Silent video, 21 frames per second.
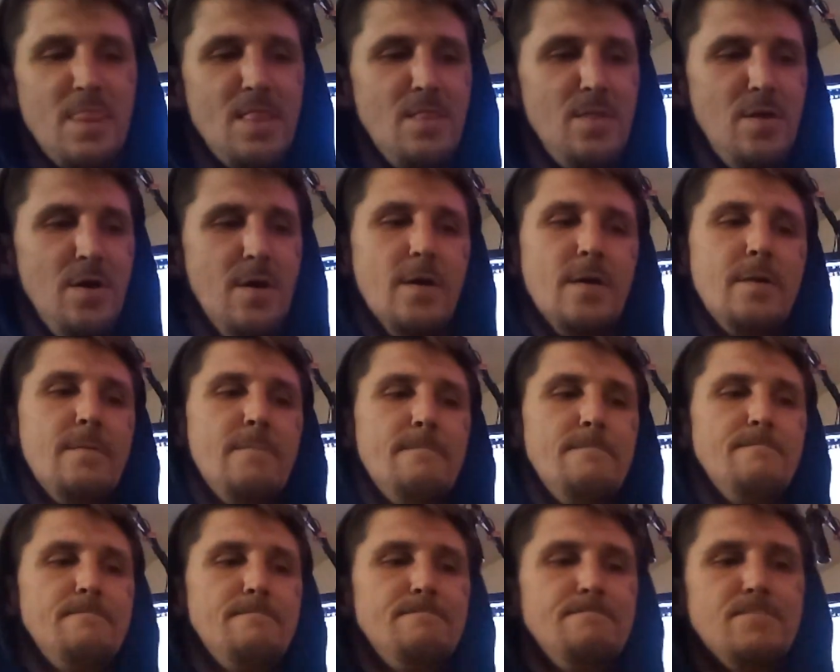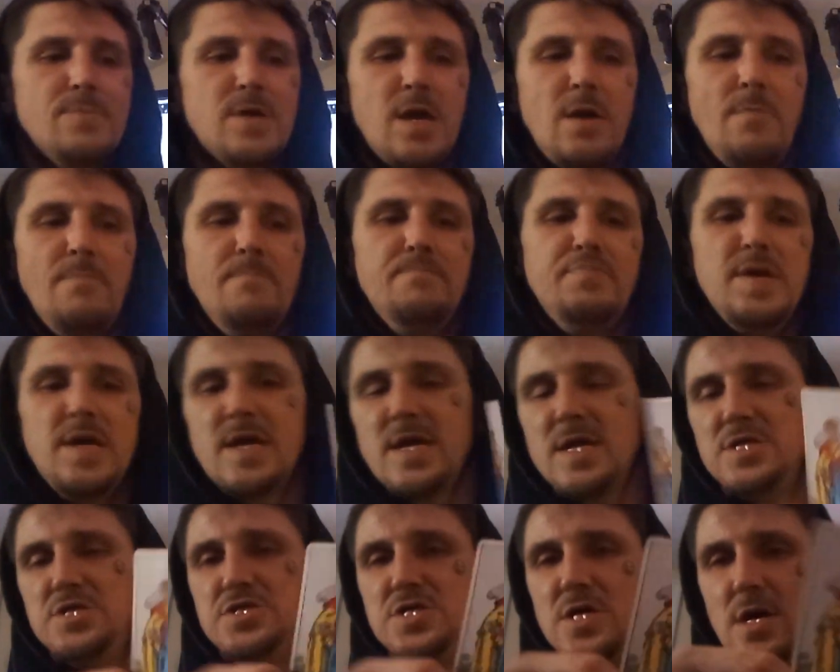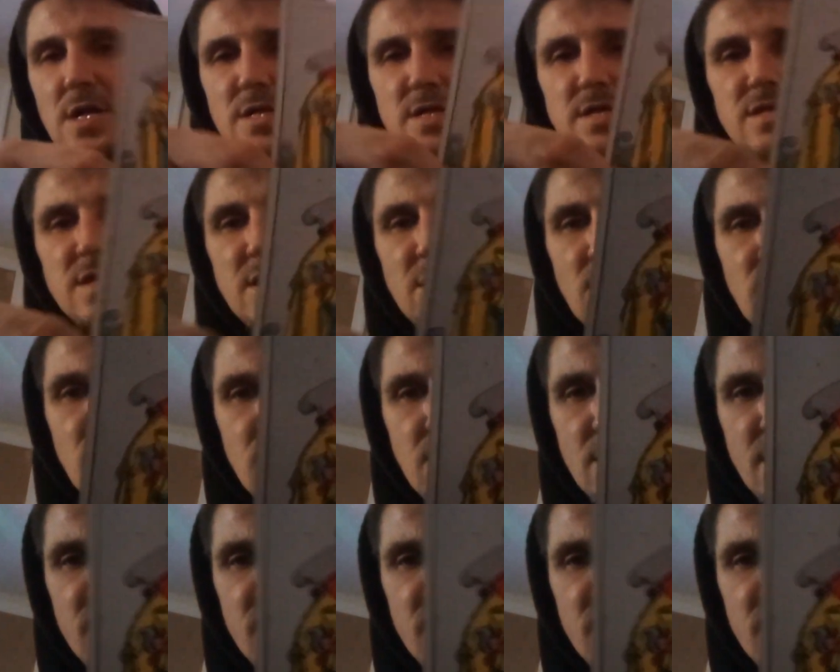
look how big and jolly they are.